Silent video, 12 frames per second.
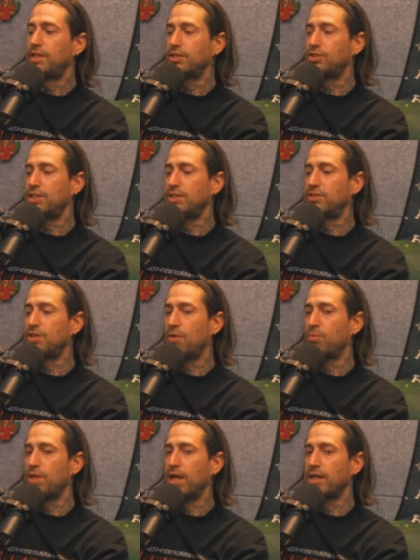that she's done.
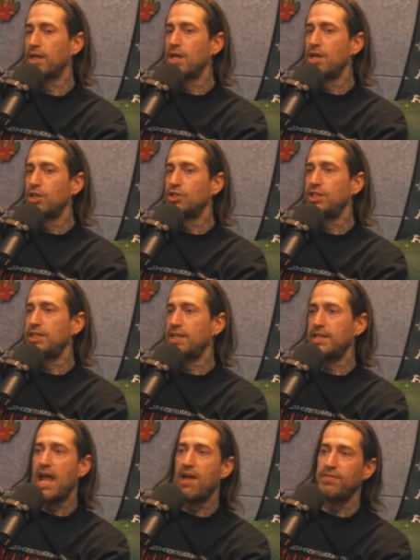We're like she
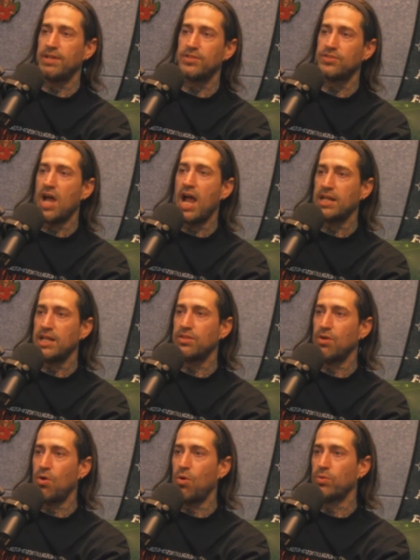didn't have anxiety
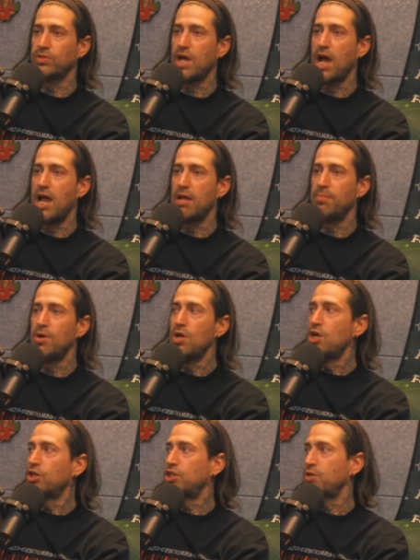the whole time.
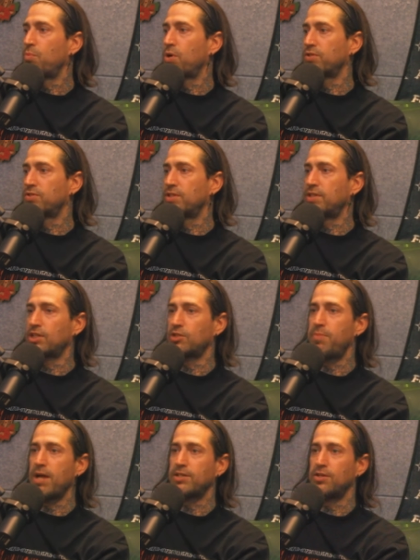Right. She wasn't
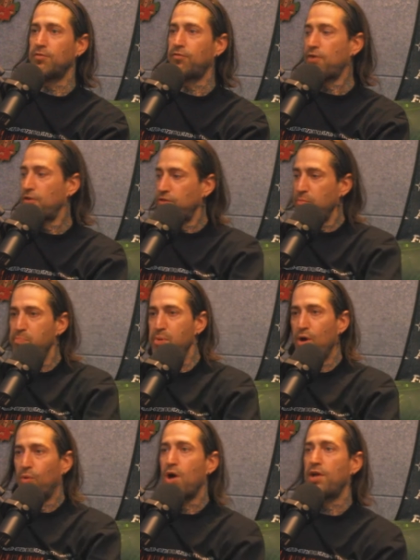expected to front the
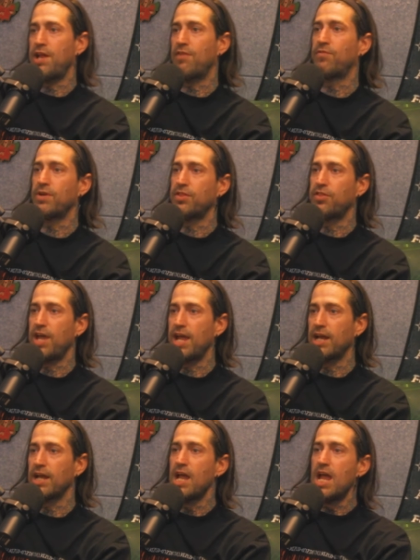bill on
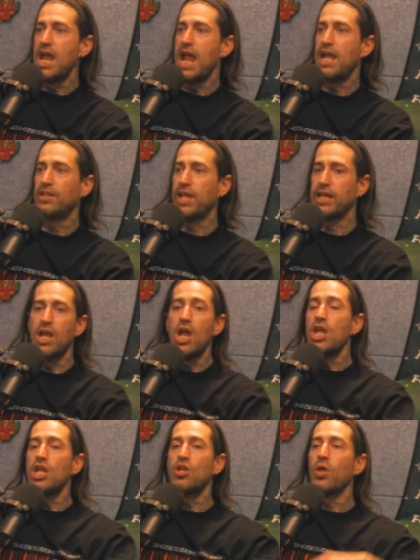everything. No. And like, no,
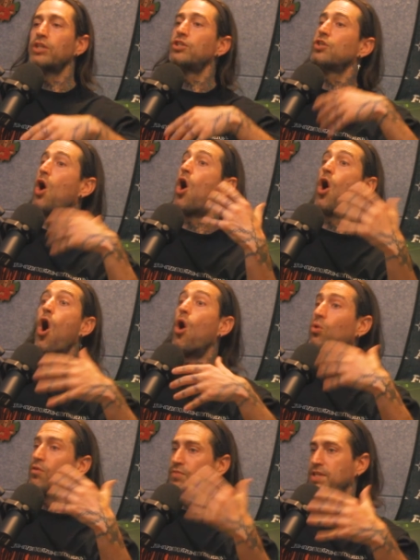no. you know, like just all,
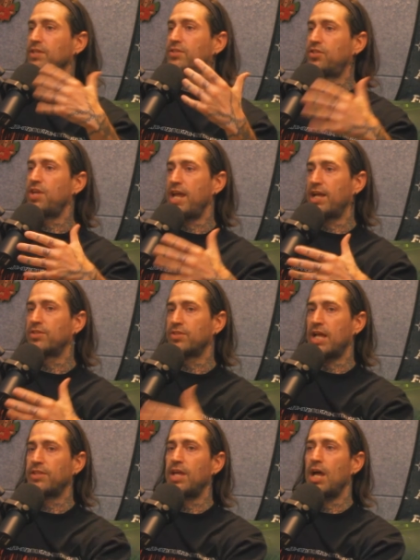all of these things,
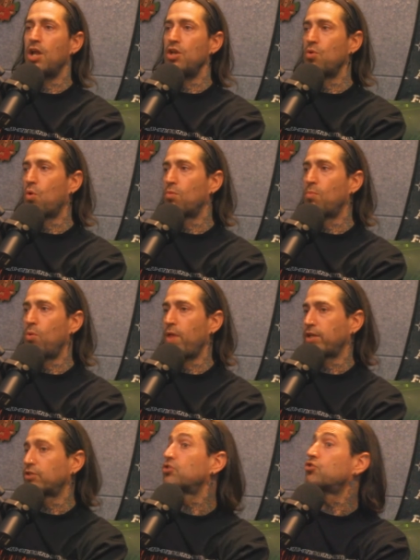like that a normal
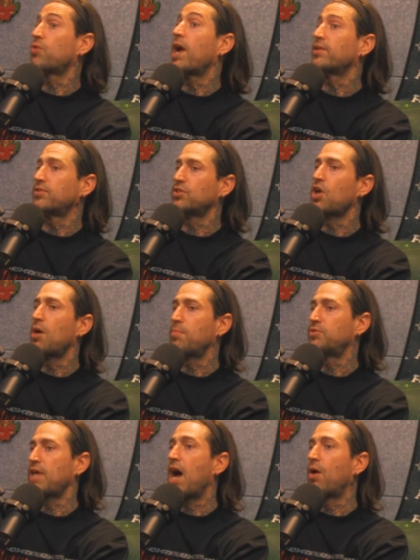like stress
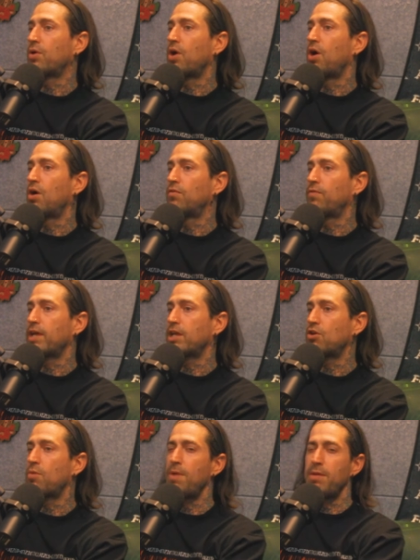comes out of like, mm -hmm. you know, mm-hmm.